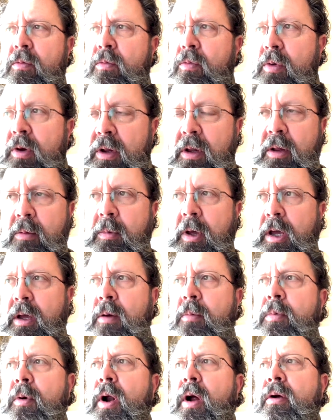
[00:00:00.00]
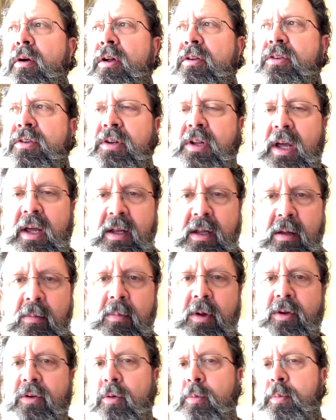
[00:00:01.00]
really making progress, daily
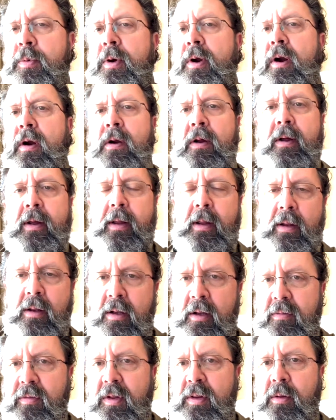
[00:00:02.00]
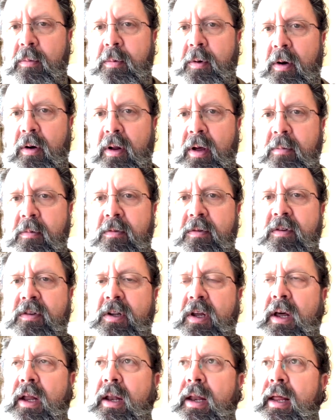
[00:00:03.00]
mental prayer, living the paradigm of
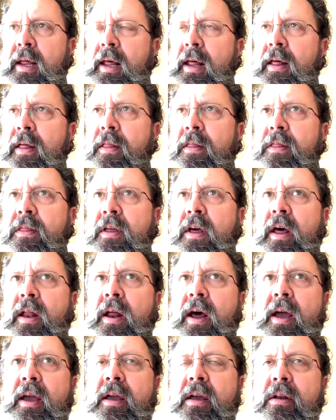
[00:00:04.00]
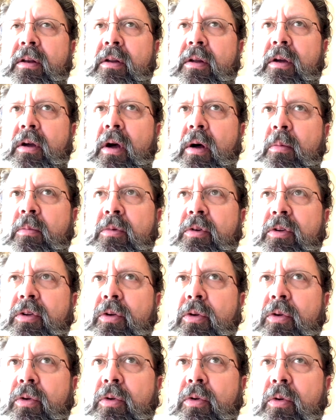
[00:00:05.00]
ascent. Then I can come
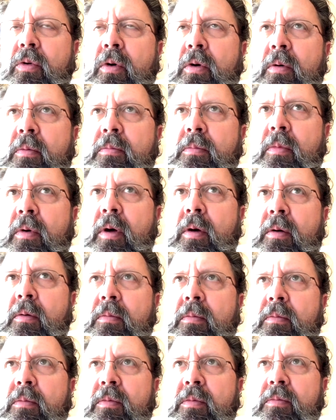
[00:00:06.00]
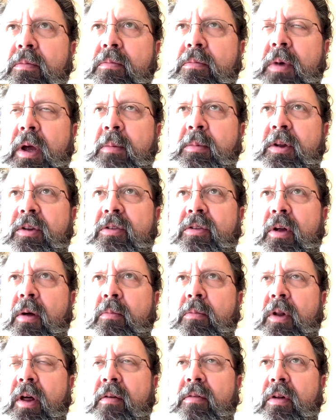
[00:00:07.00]
to maybe
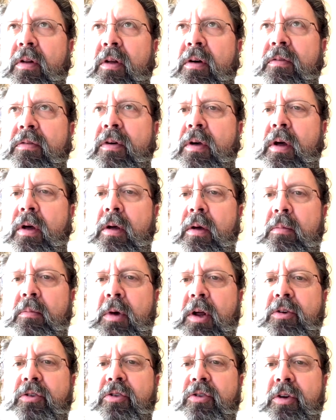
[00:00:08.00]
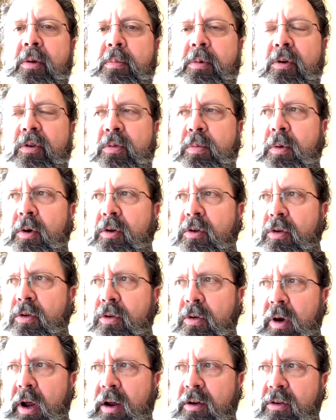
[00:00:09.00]
some level of mentorship or spiritual
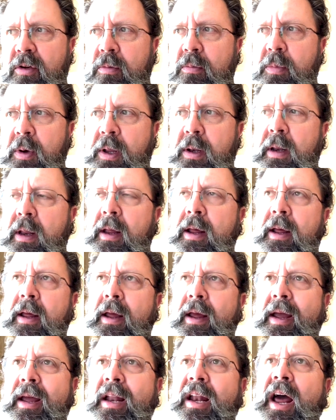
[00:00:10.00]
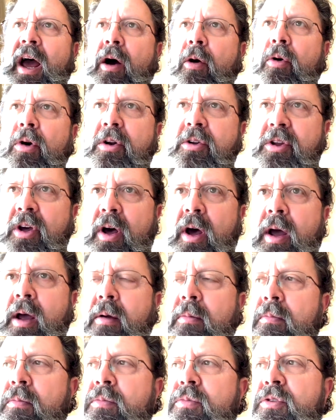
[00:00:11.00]
direction. But in our
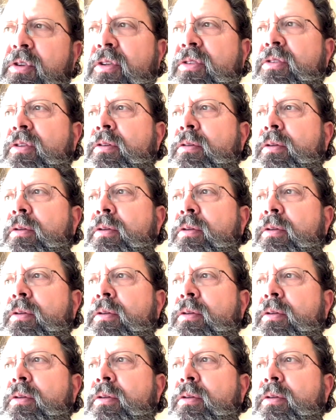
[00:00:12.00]
time, just